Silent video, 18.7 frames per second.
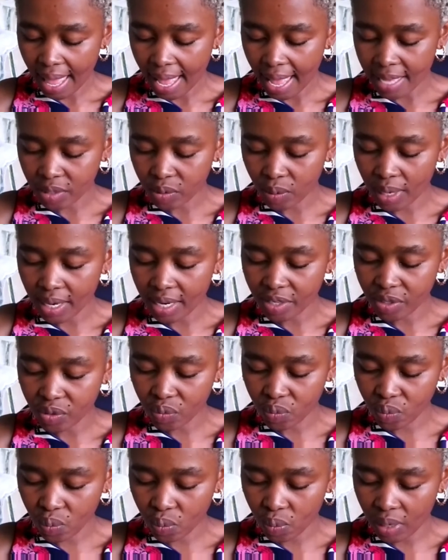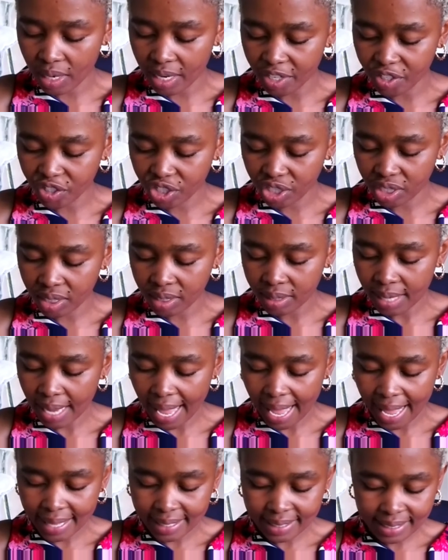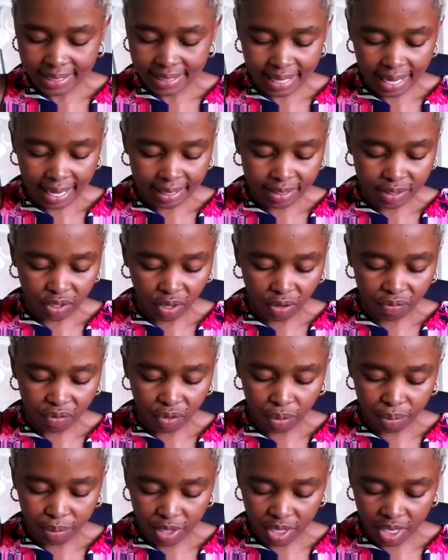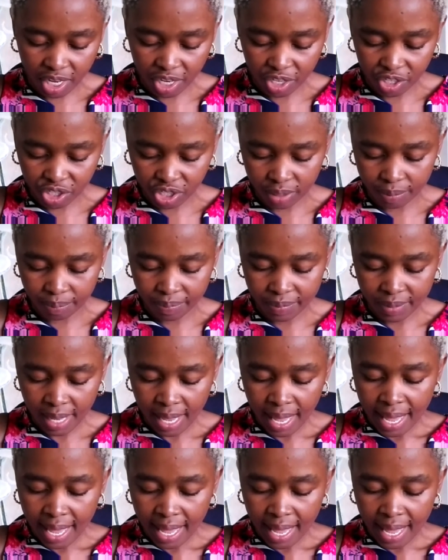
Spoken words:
as well as religion and styles of communication.